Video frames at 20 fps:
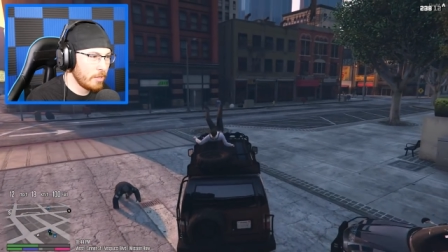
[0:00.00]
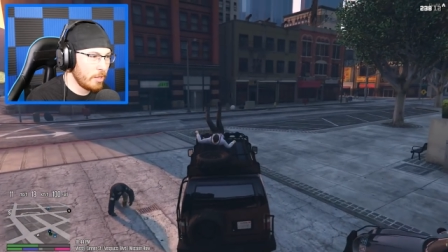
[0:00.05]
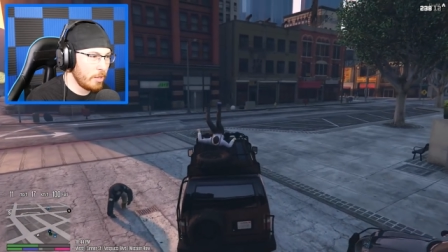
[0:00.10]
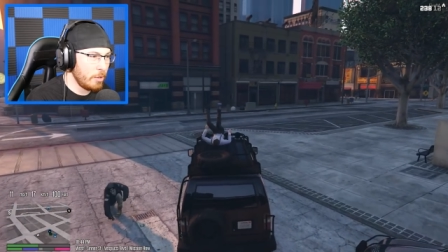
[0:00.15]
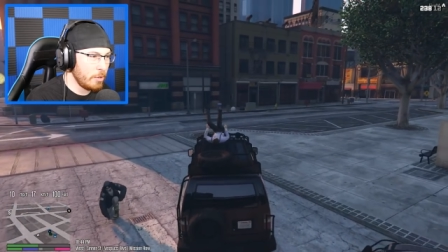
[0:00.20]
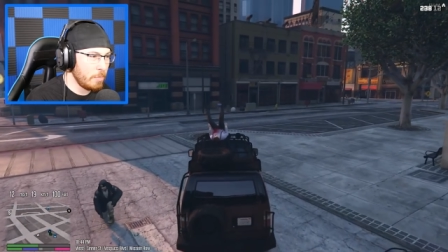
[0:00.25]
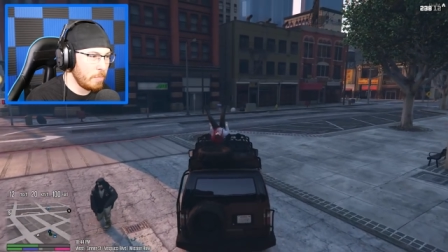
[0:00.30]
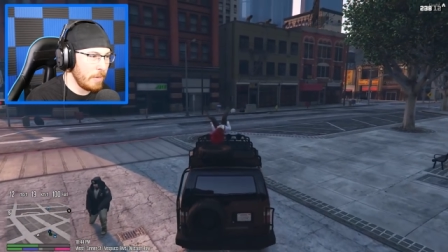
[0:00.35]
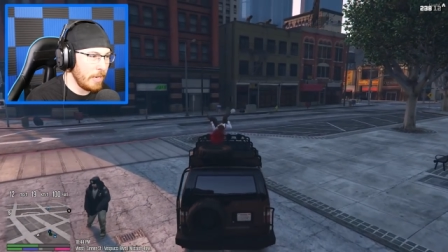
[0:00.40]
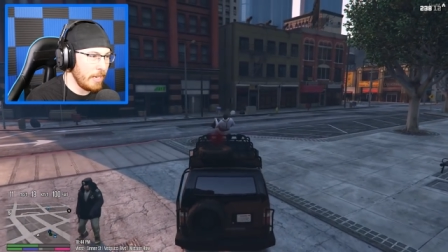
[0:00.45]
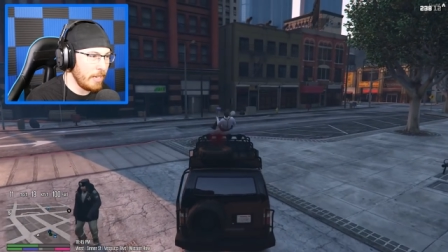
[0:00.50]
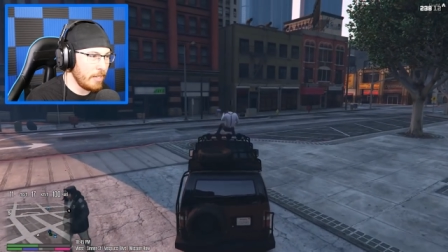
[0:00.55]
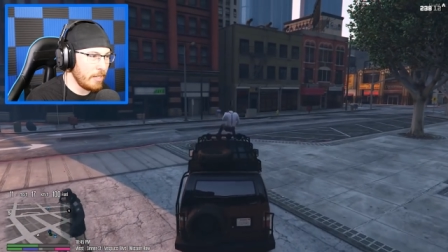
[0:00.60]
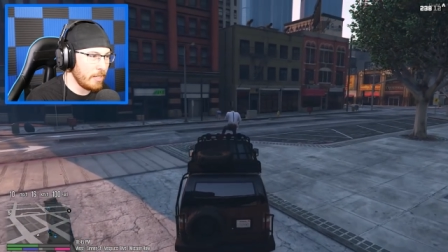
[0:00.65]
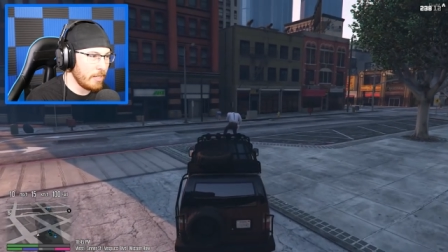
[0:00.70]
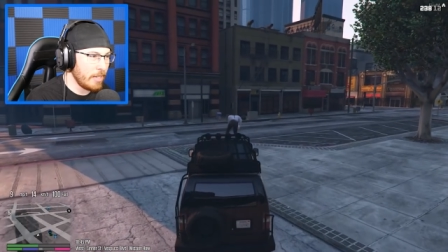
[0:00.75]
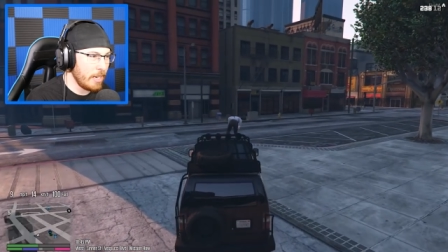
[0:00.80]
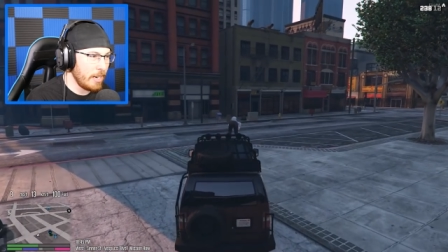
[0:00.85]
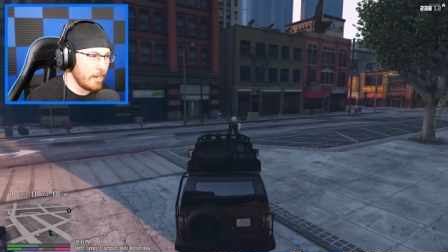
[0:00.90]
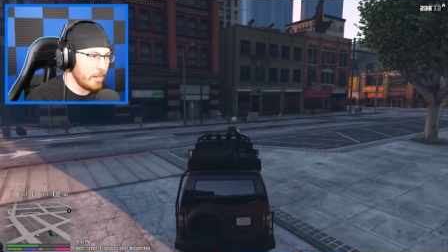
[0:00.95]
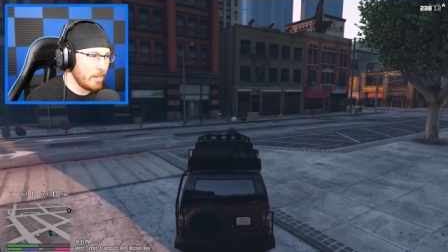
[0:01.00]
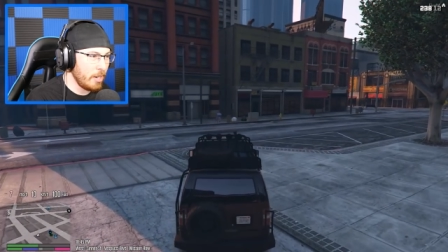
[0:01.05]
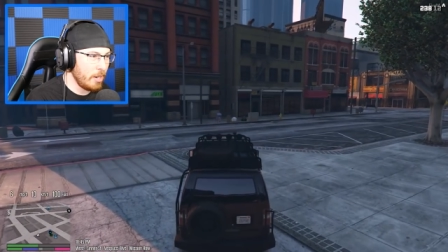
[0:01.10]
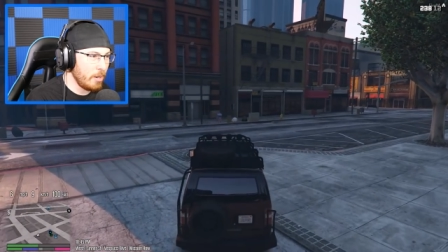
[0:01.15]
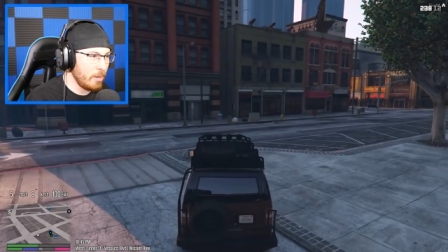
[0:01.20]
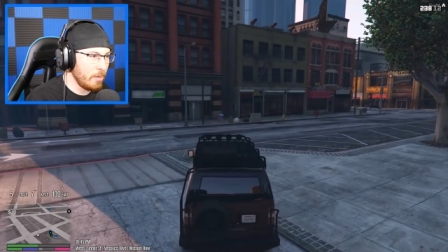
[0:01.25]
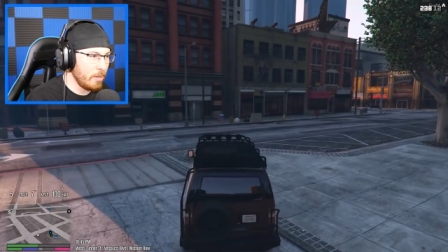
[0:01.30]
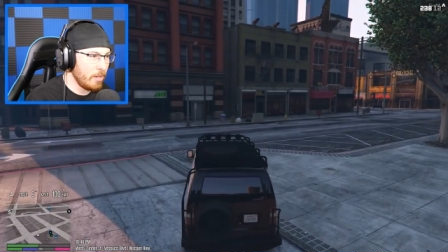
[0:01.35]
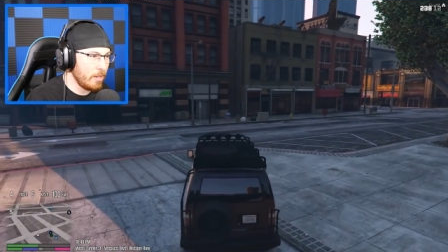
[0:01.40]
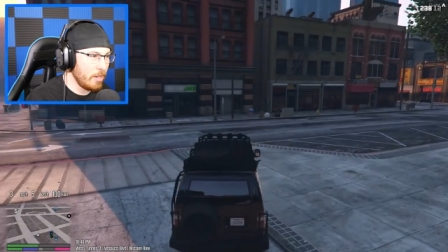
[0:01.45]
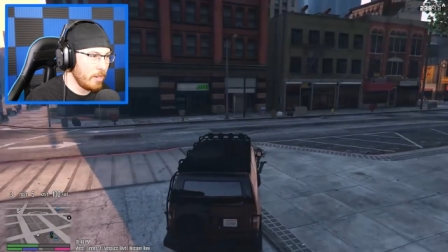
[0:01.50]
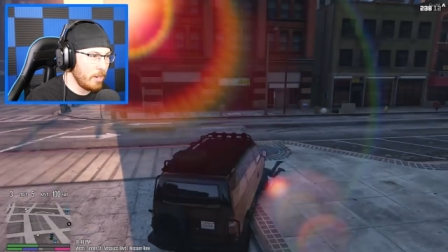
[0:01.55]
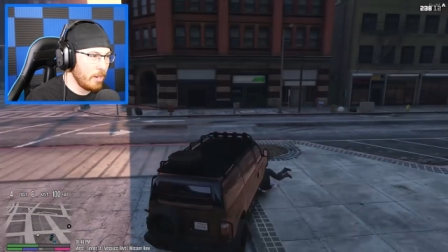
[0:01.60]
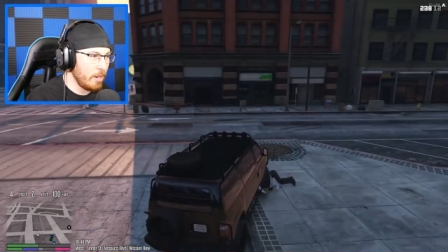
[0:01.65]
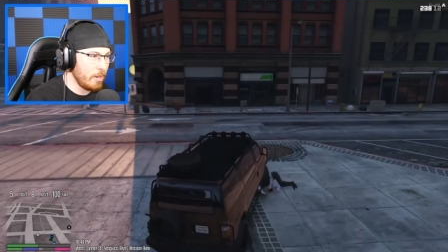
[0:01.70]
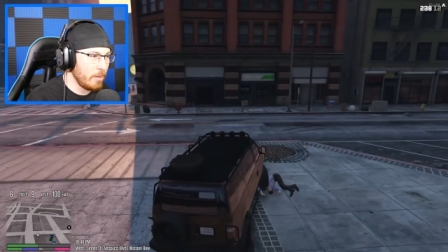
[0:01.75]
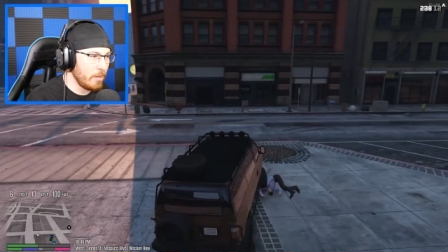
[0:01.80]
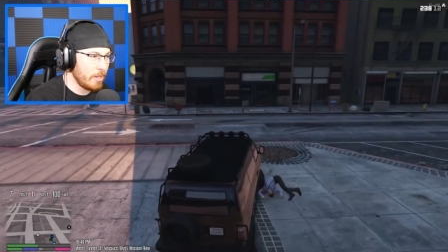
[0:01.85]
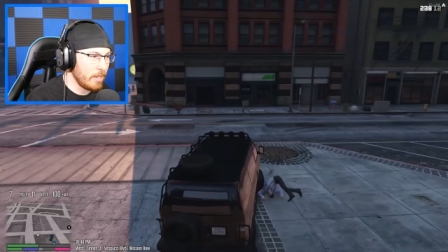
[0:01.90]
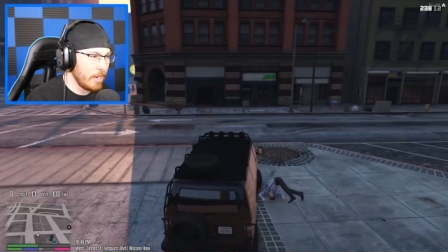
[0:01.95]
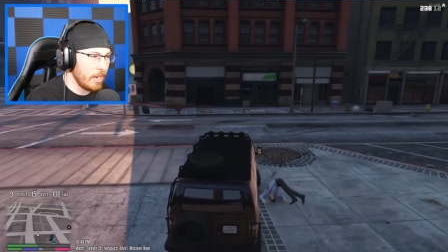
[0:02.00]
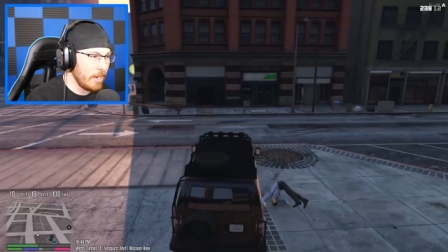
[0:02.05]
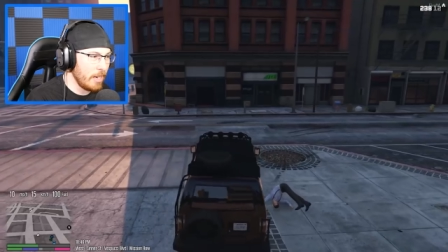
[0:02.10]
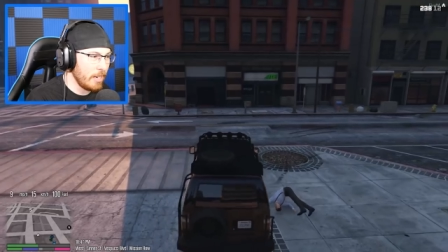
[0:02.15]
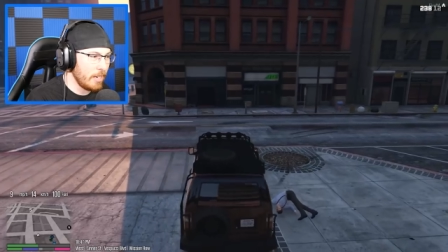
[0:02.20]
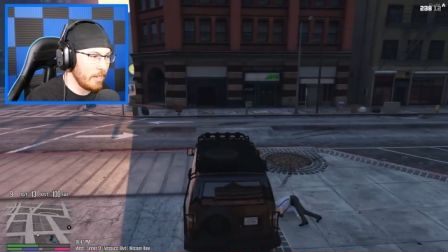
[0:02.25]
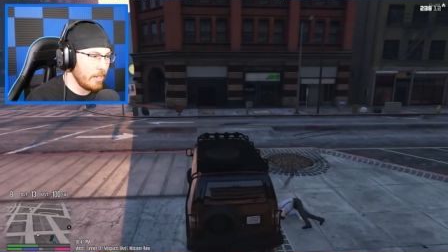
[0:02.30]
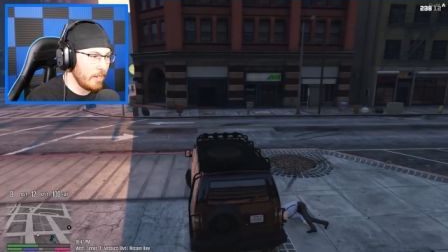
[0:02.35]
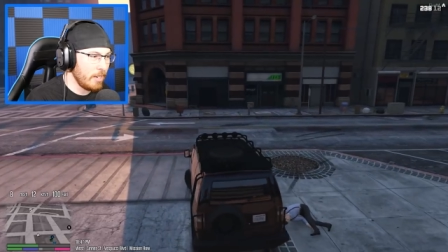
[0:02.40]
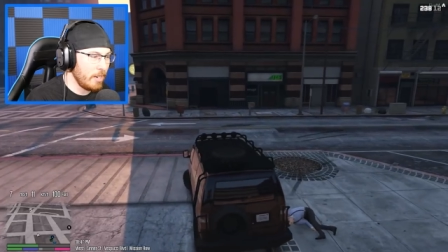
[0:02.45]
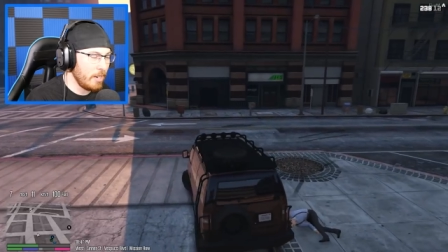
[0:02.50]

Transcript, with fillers: Excuse me. Gotta go. Oh. oh, god.